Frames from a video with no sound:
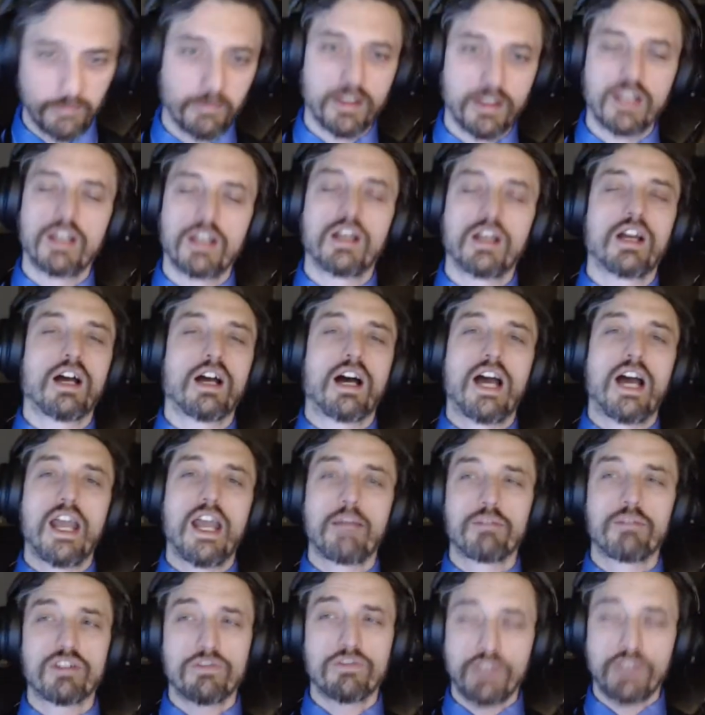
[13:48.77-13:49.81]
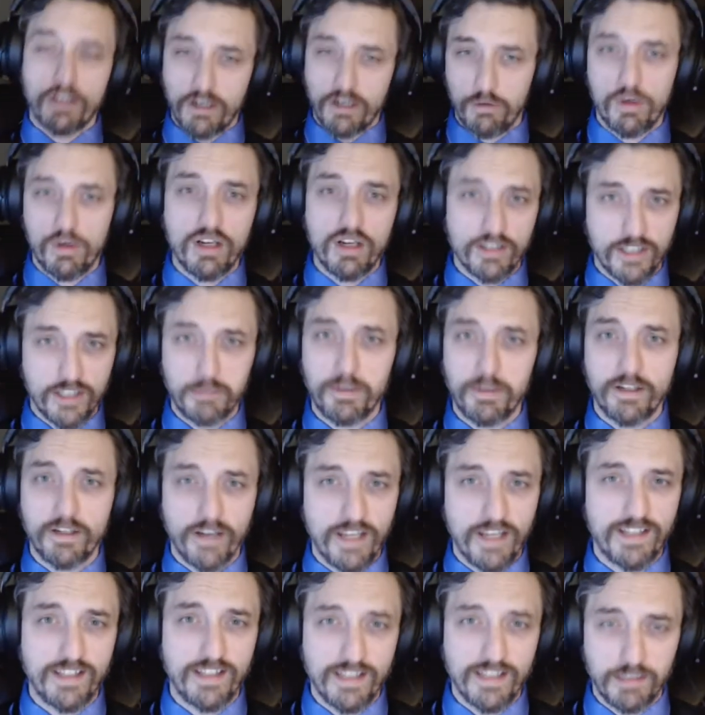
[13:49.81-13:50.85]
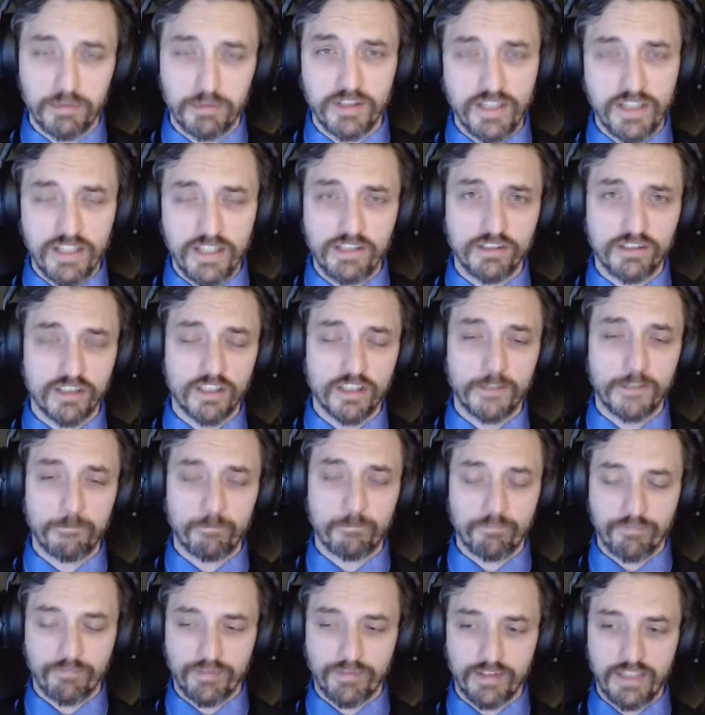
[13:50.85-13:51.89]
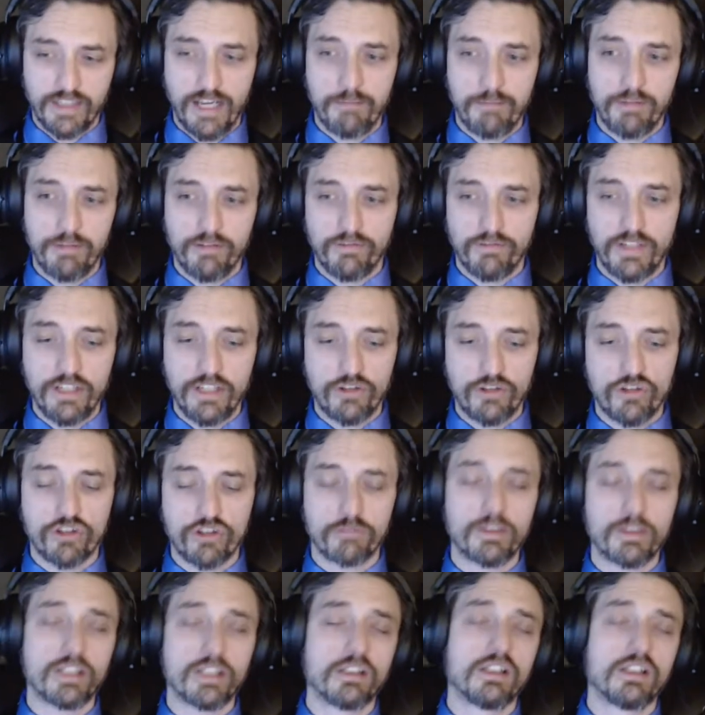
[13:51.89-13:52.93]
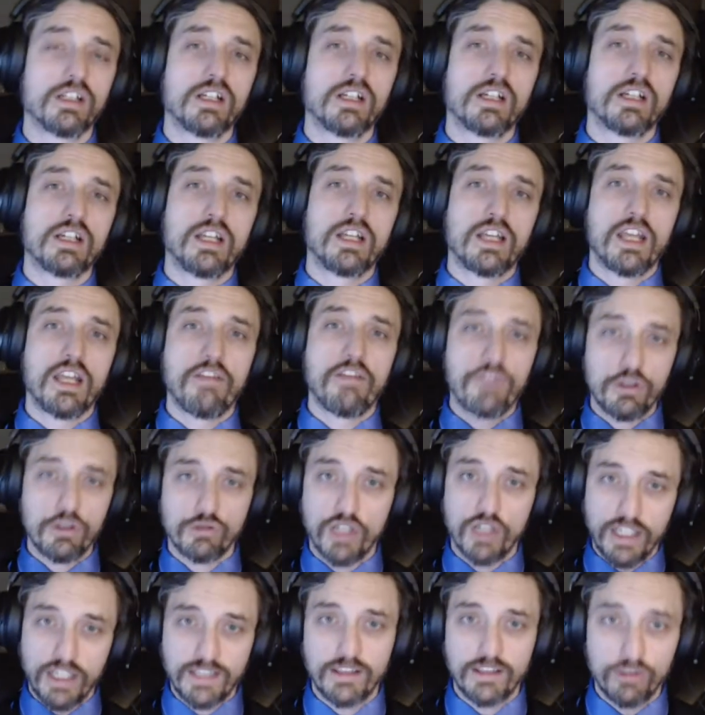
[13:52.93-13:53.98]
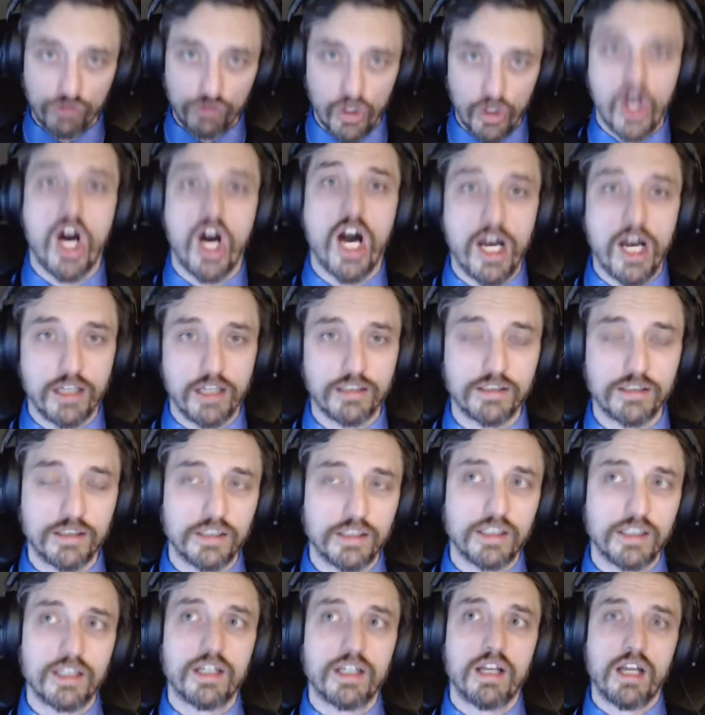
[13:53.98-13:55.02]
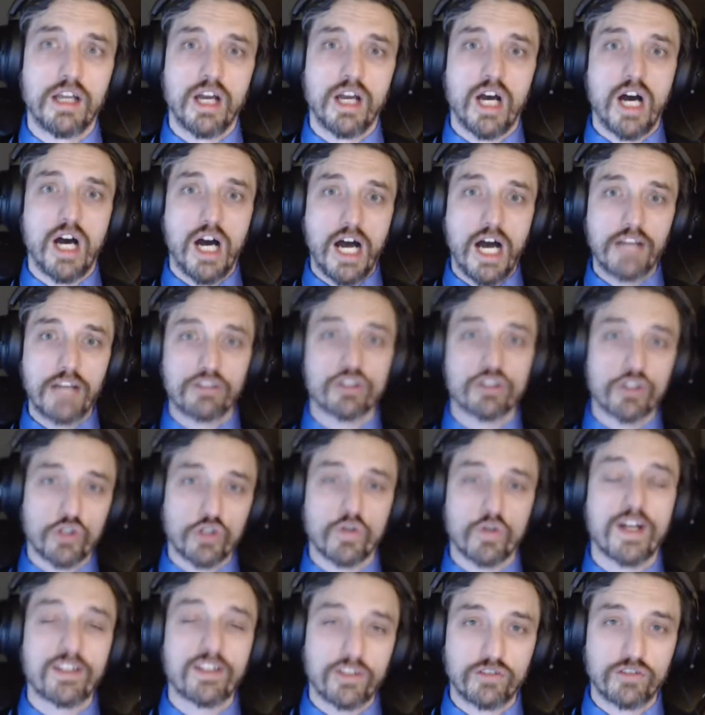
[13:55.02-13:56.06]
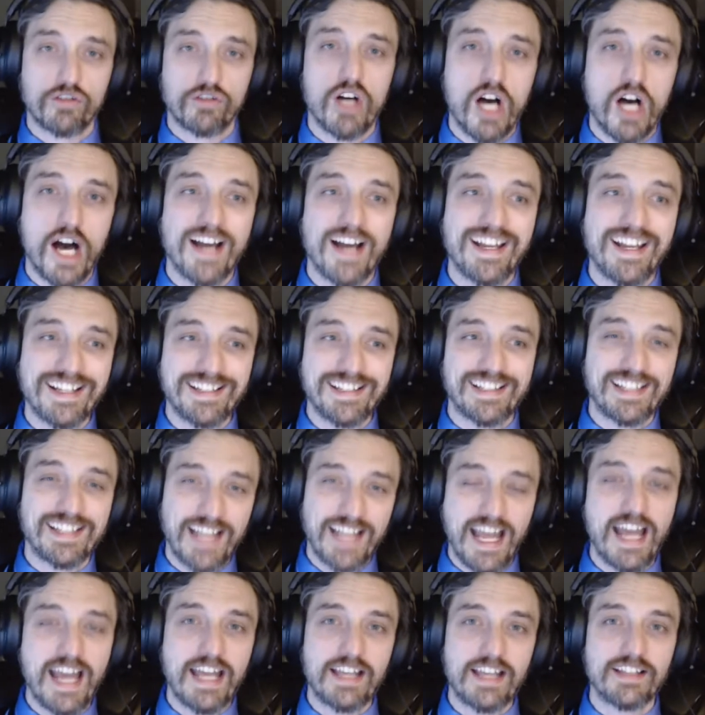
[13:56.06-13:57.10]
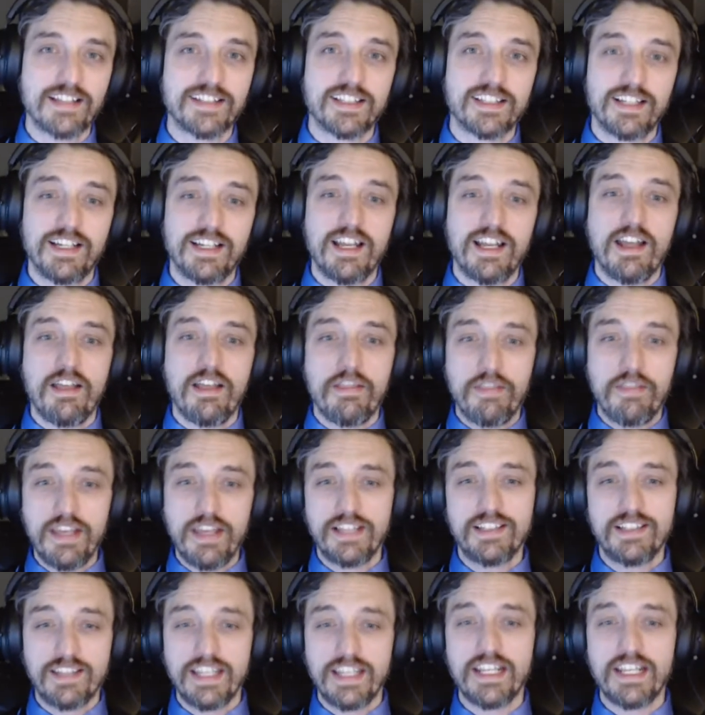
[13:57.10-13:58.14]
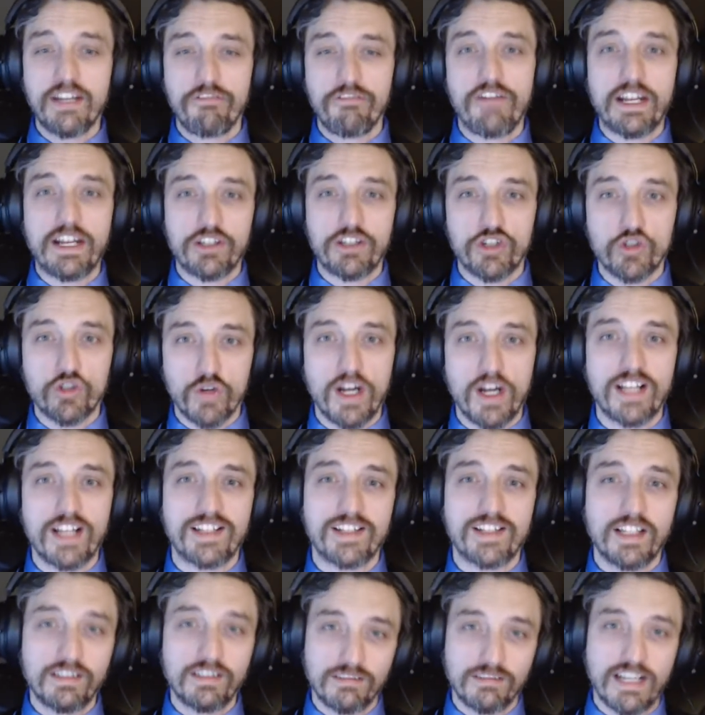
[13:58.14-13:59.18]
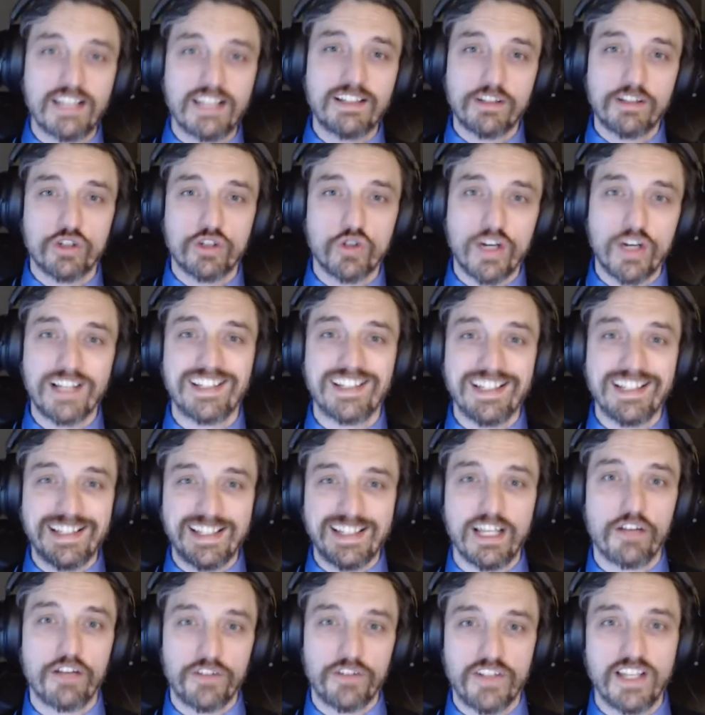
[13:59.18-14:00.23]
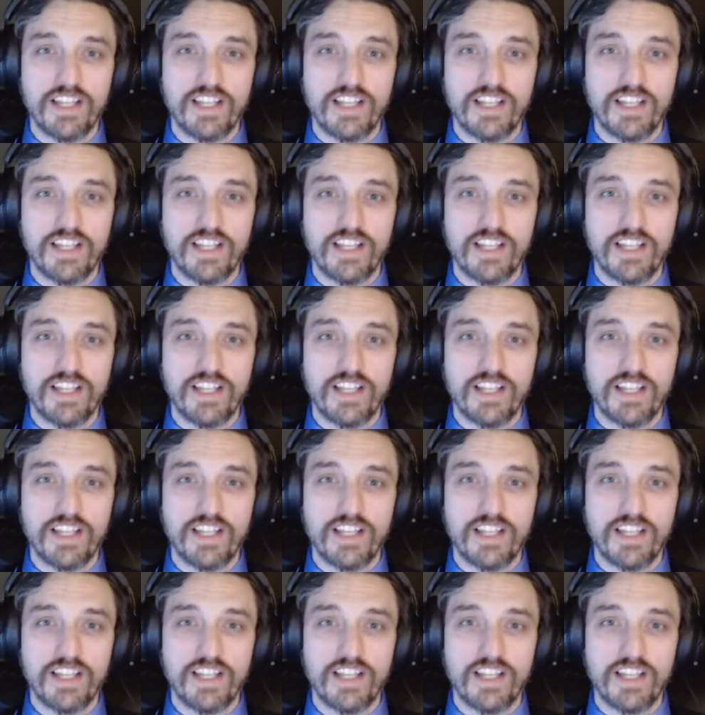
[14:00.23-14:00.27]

I am just very well experienced in this particular type of instrument. If you look at the law, under trust law, it says this thing affects trusts unless the trust itself